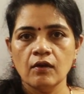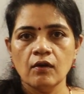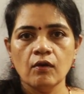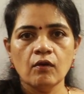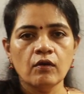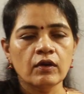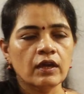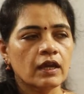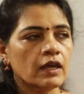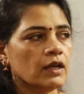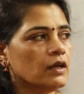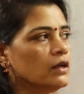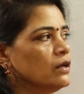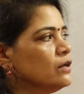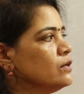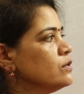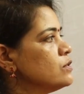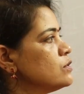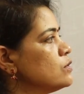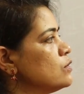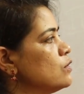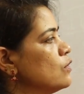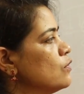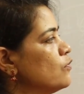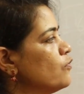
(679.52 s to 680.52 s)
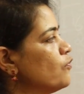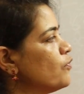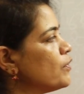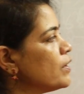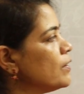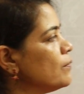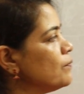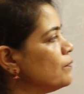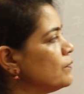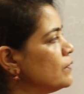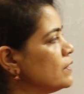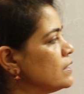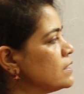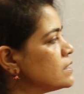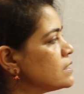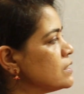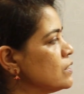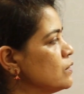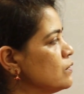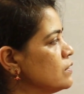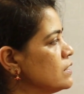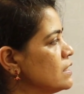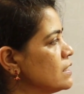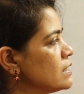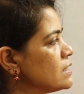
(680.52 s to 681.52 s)
Okay, so from this
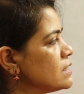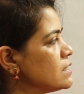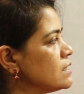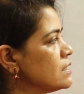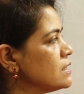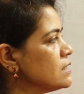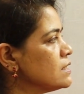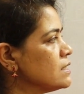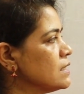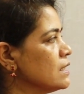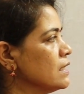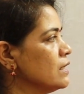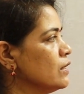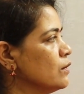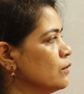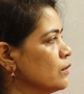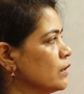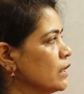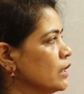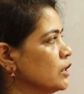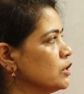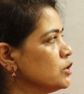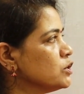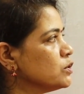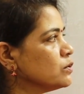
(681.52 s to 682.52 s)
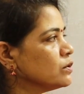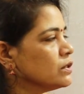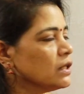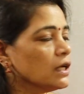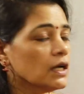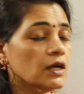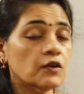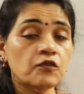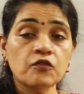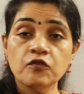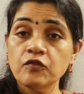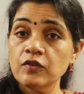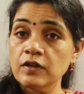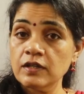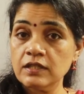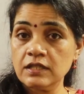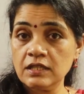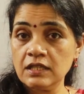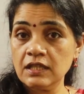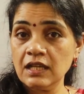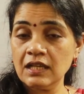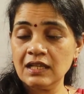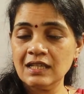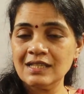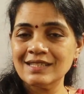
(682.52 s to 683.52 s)
you just look into the
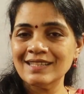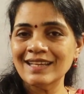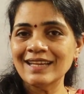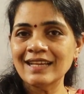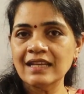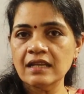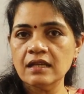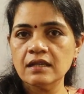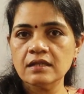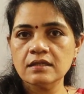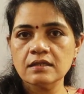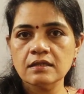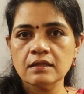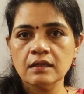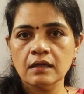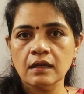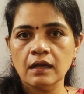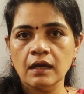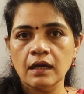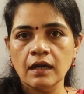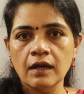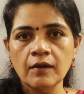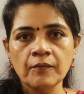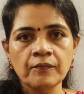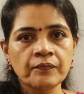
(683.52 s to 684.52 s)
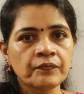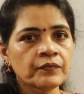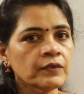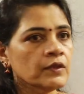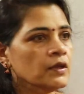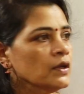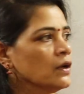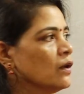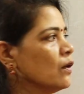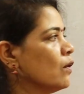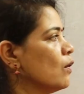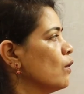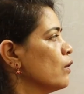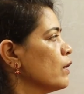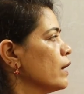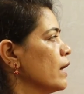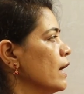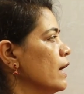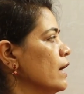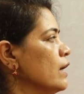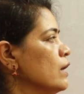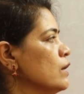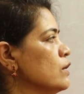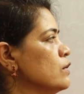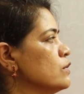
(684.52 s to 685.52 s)
first, that is the inner circle.
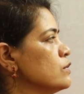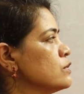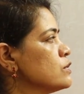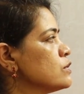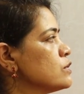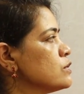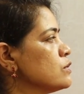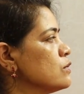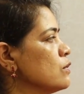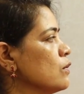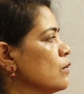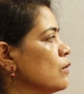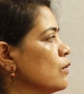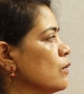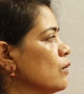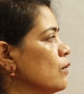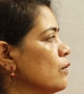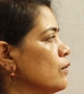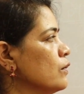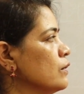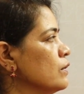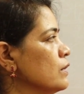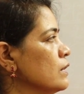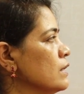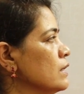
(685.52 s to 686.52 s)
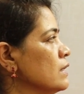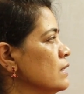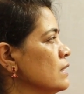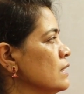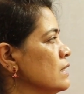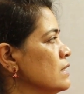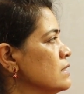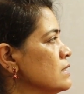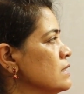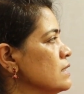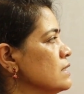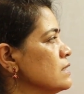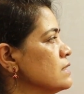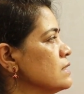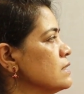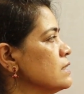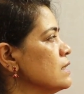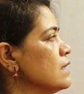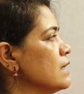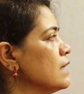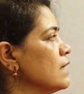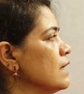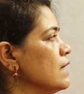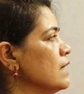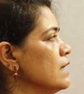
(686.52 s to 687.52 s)
Okay, so this is
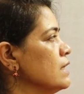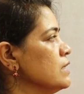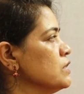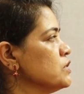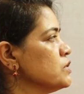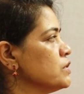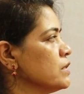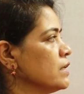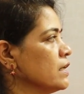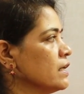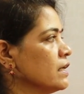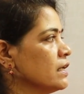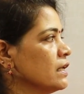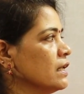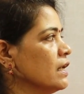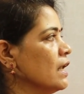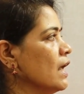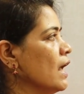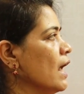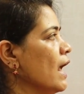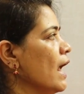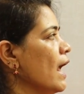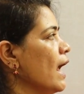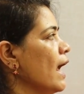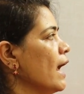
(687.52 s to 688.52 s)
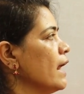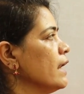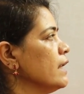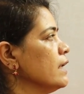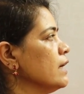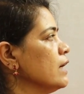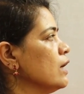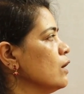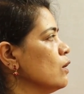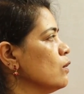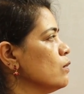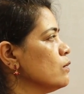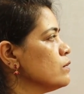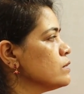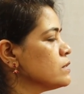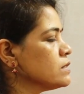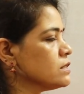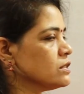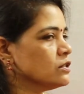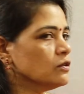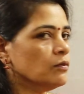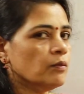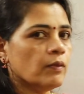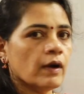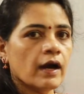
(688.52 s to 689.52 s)
the region
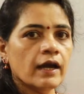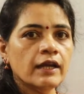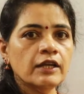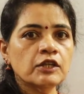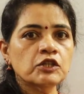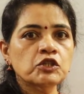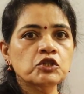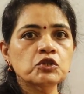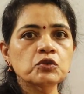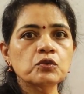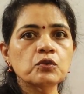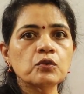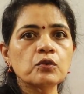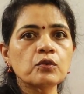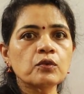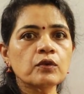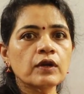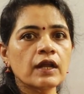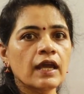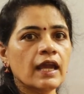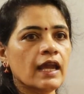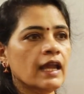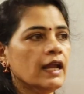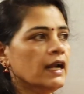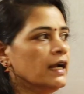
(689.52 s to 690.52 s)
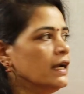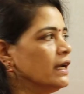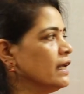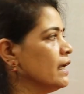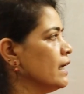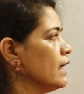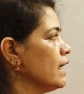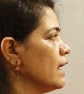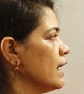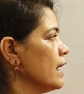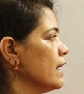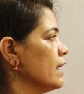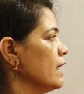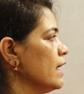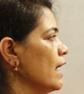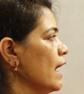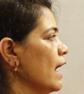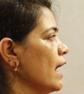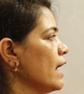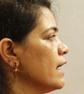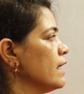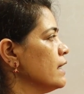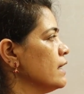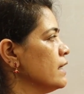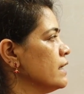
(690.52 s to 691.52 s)
enclosed by 2 radii
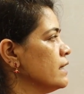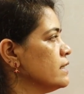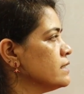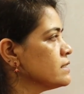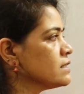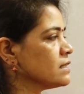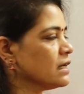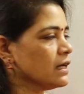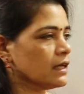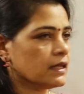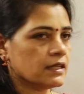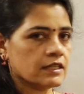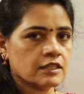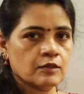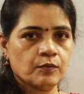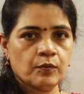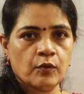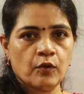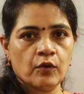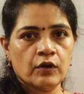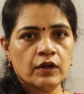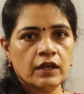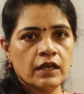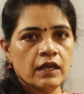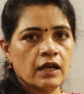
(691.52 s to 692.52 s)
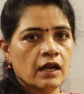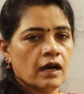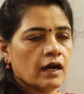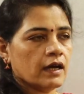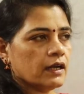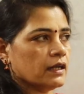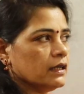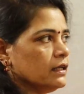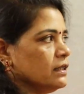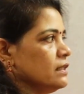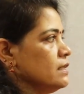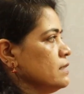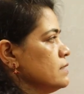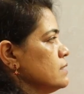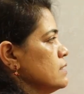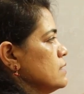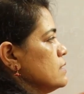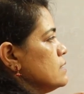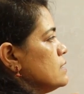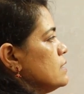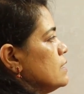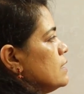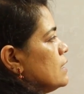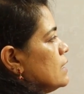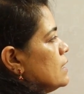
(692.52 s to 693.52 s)
and its corresponding arc. This
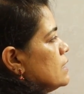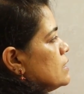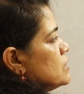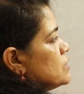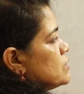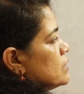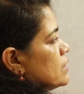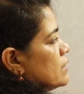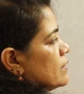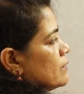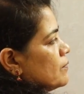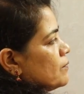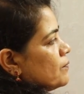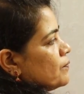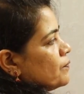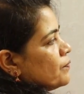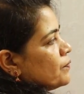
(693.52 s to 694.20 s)
is the region.